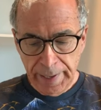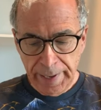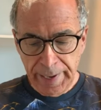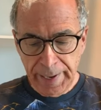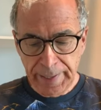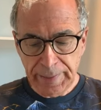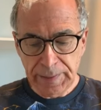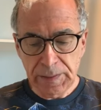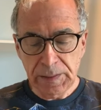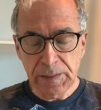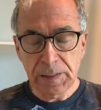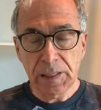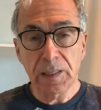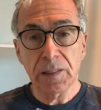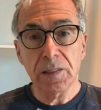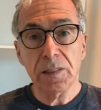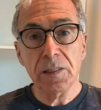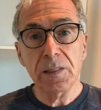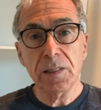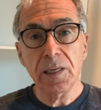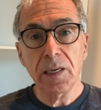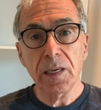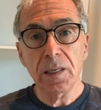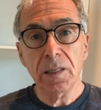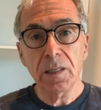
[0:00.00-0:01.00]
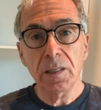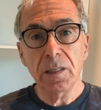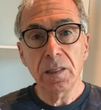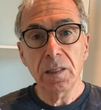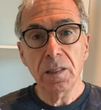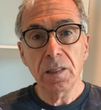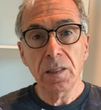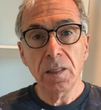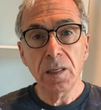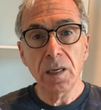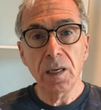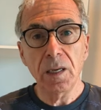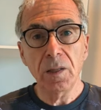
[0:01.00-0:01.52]
At sunset
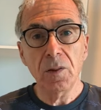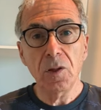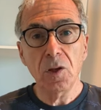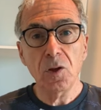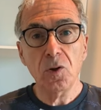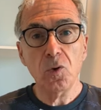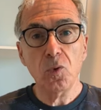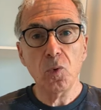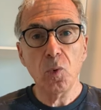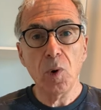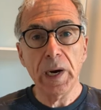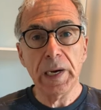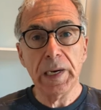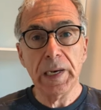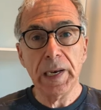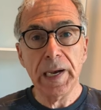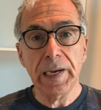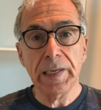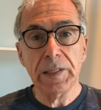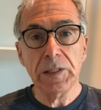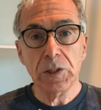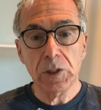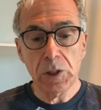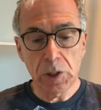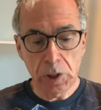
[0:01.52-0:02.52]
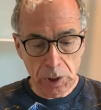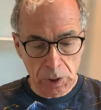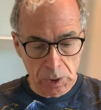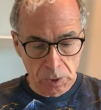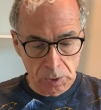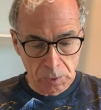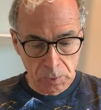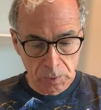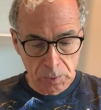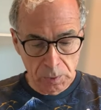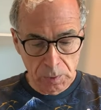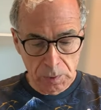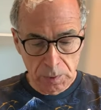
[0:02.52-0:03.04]
in the twilight's
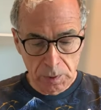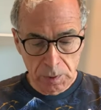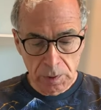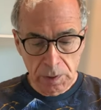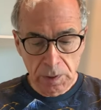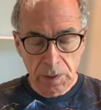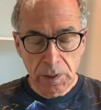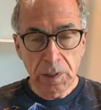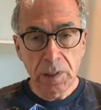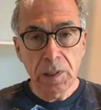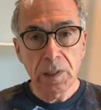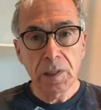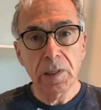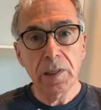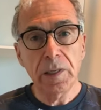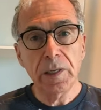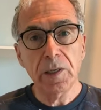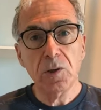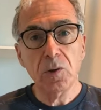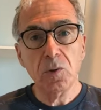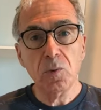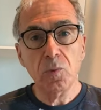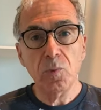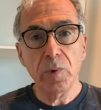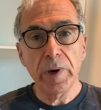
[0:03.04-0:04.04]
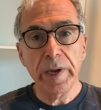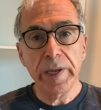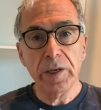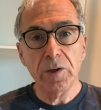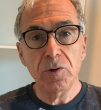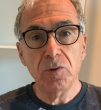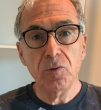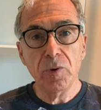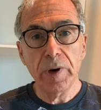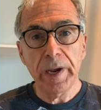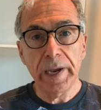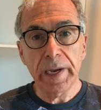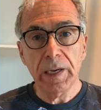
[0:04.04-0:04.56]
glow, little red
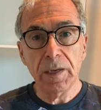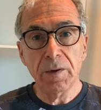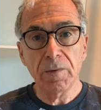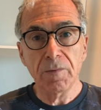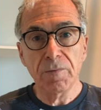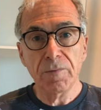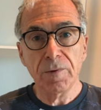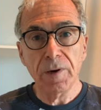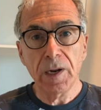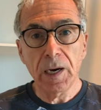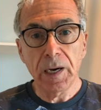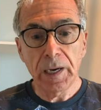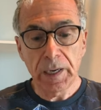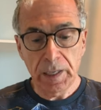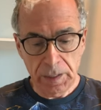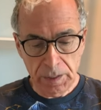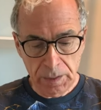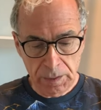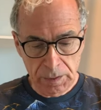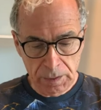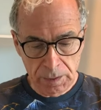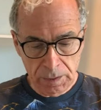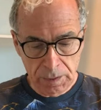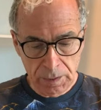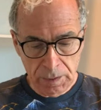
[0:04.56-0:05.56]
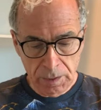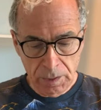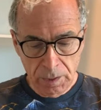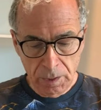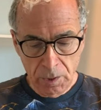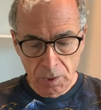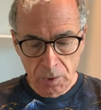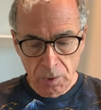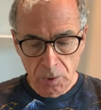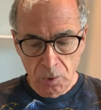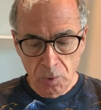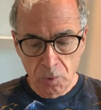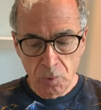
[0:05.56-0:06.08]
dragonfly,
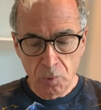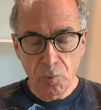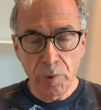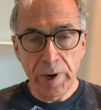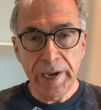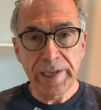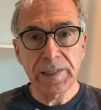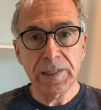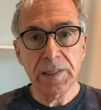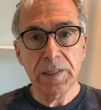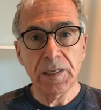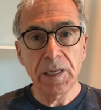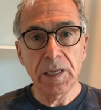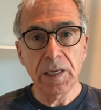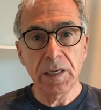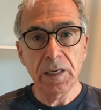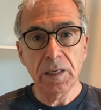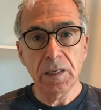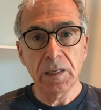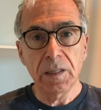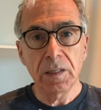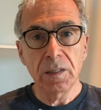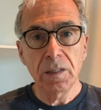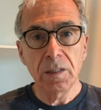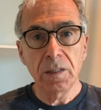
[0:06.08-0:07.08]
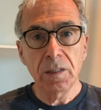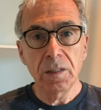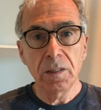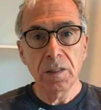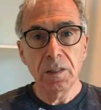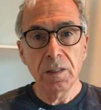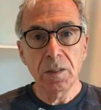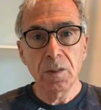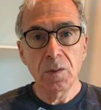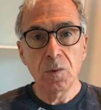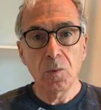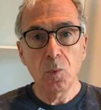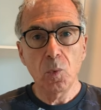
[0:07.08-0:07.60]
resting,
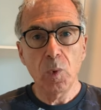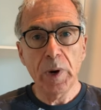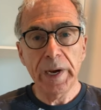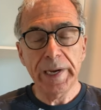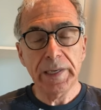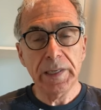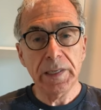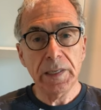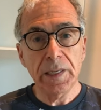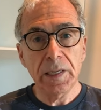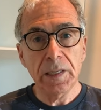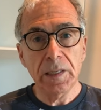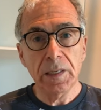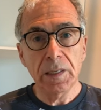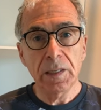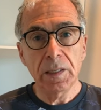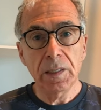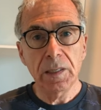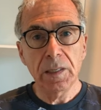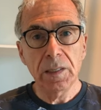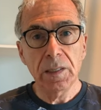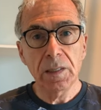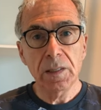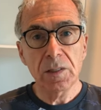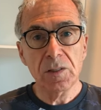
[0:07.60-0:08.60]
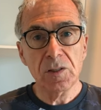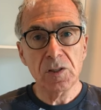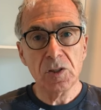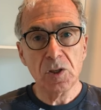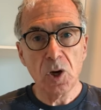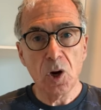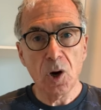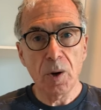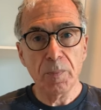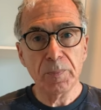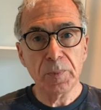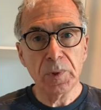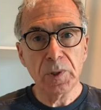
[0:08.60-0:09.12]
waiting,
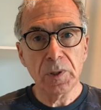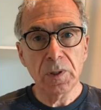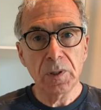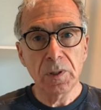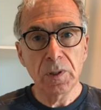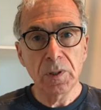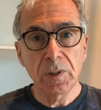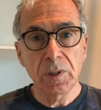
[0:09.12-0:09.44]
stopped